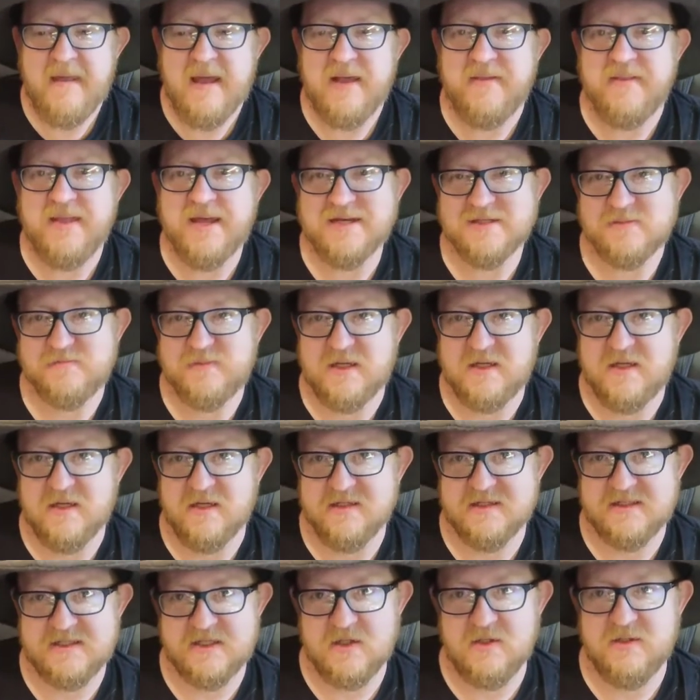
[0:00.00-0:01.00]
And that is
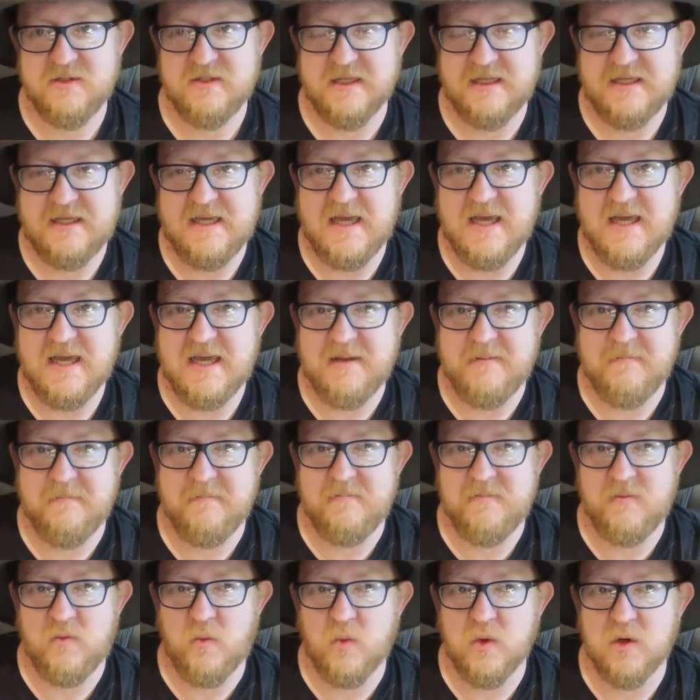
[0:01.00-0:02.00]
because during the game,